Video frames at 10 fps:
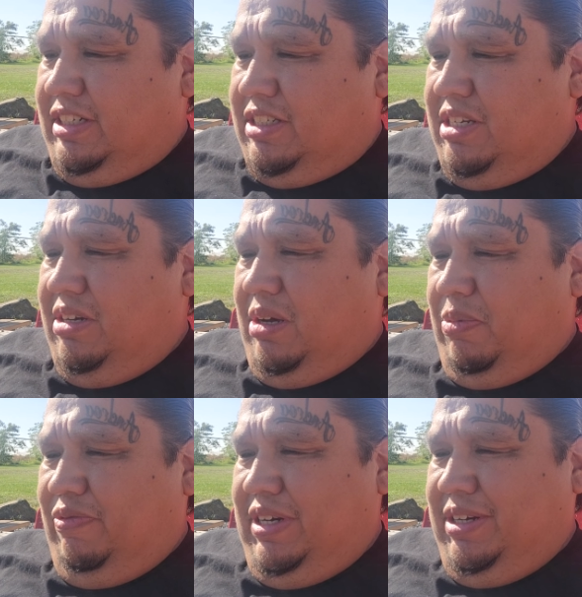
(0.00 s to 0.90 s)
just seen a
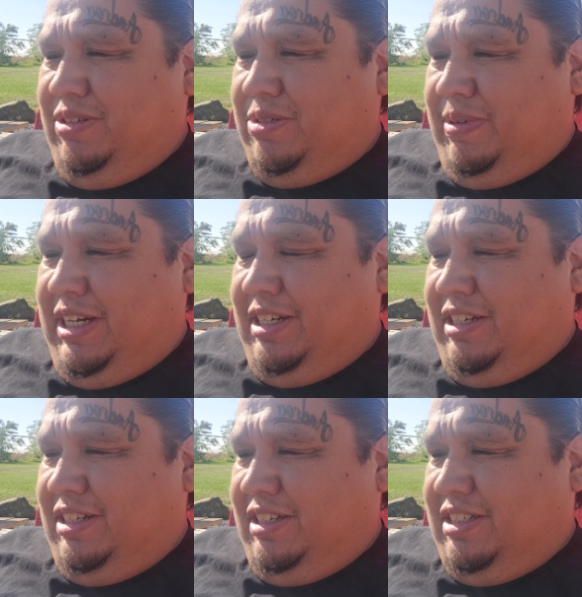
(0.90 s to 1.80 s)
couple videos,
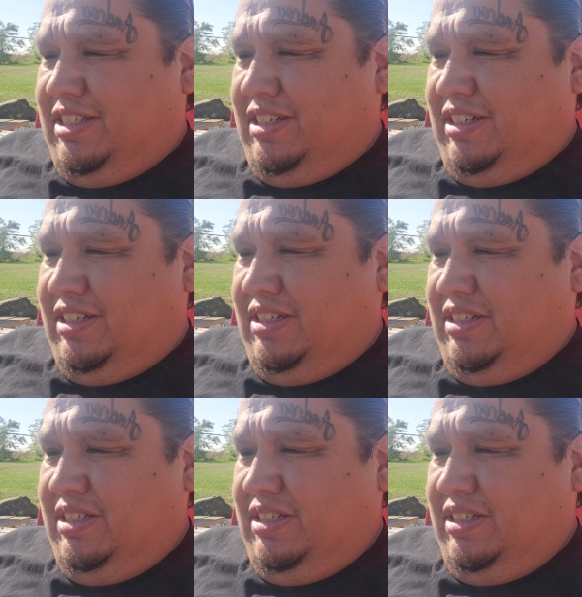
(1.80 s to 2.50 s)
man. It's uh,